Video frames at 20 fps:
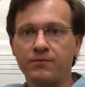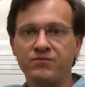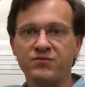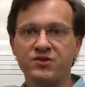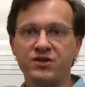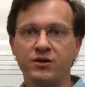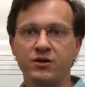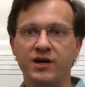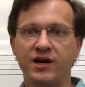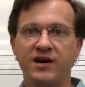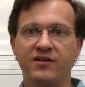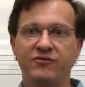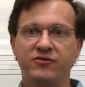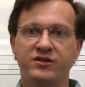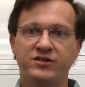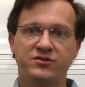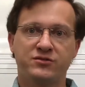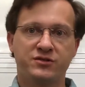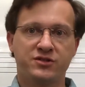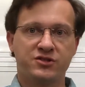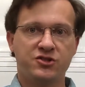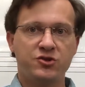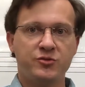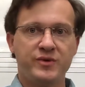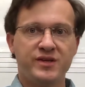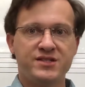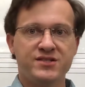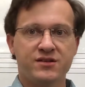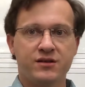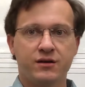So half rest was 2
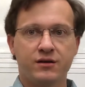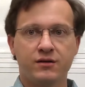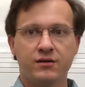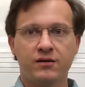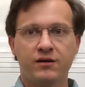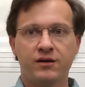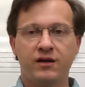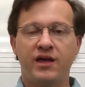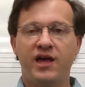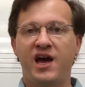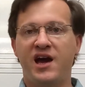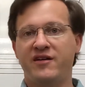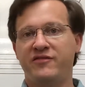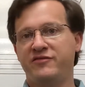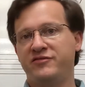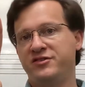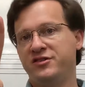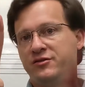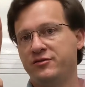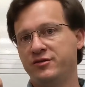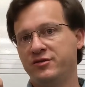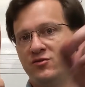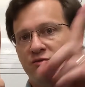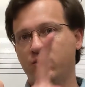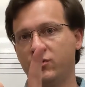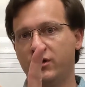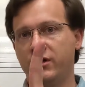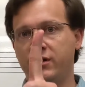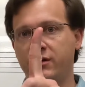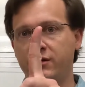beats long. Half of 2 is
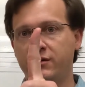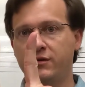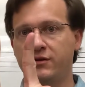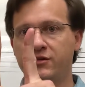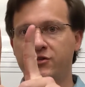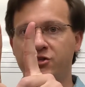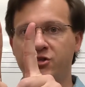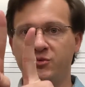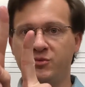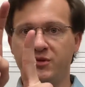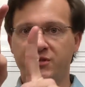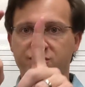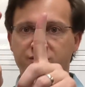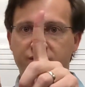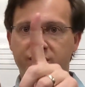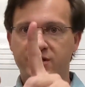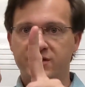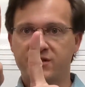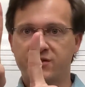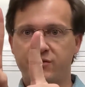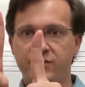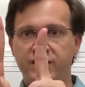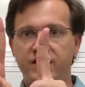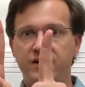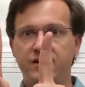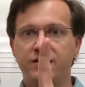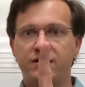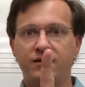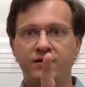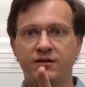1. 2 plus 1 is
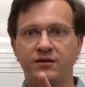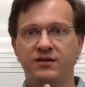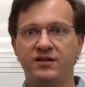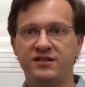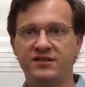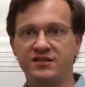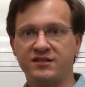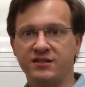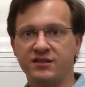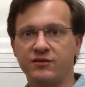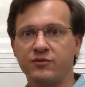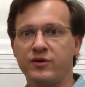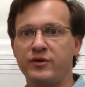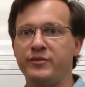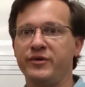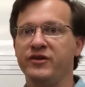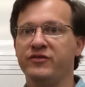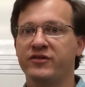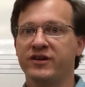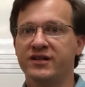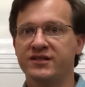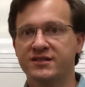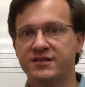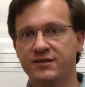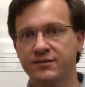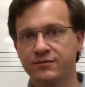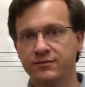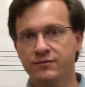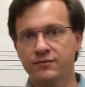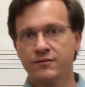3. This is a 3-beat rest.
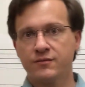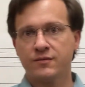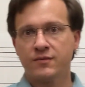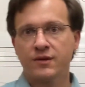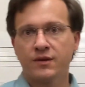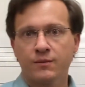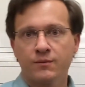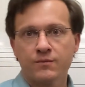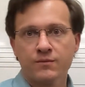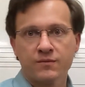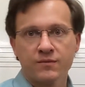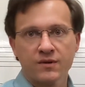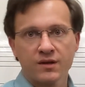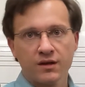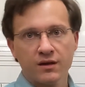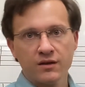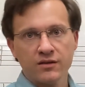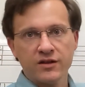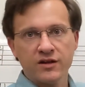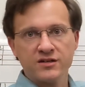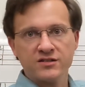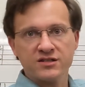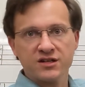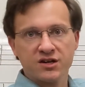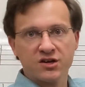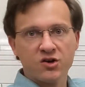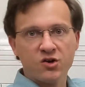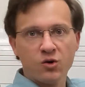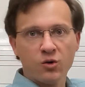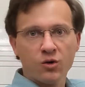There's a
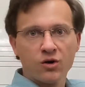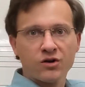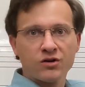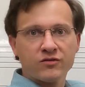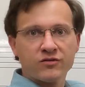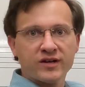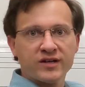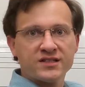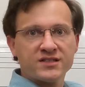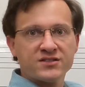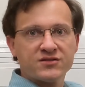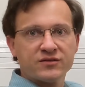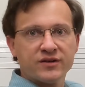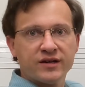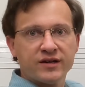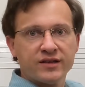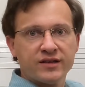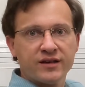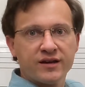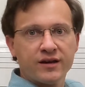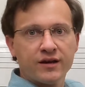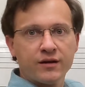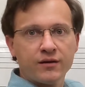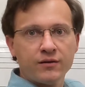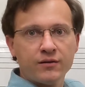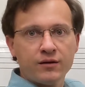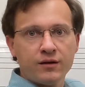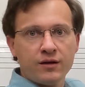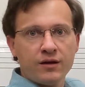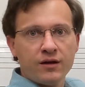quarter rest right there,
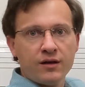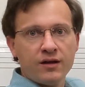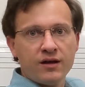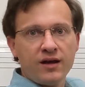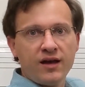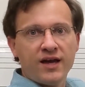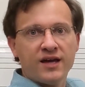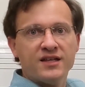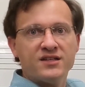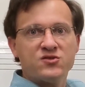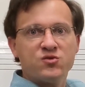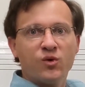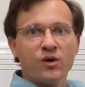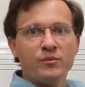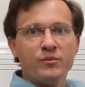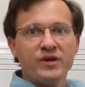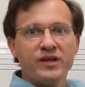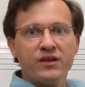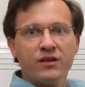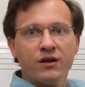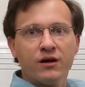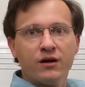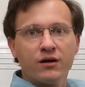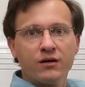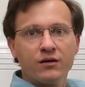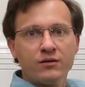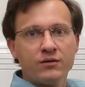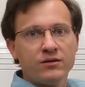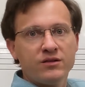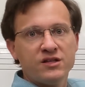and it's 1 beat
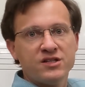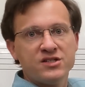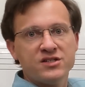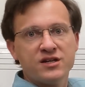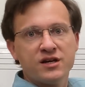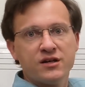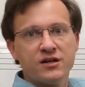long. The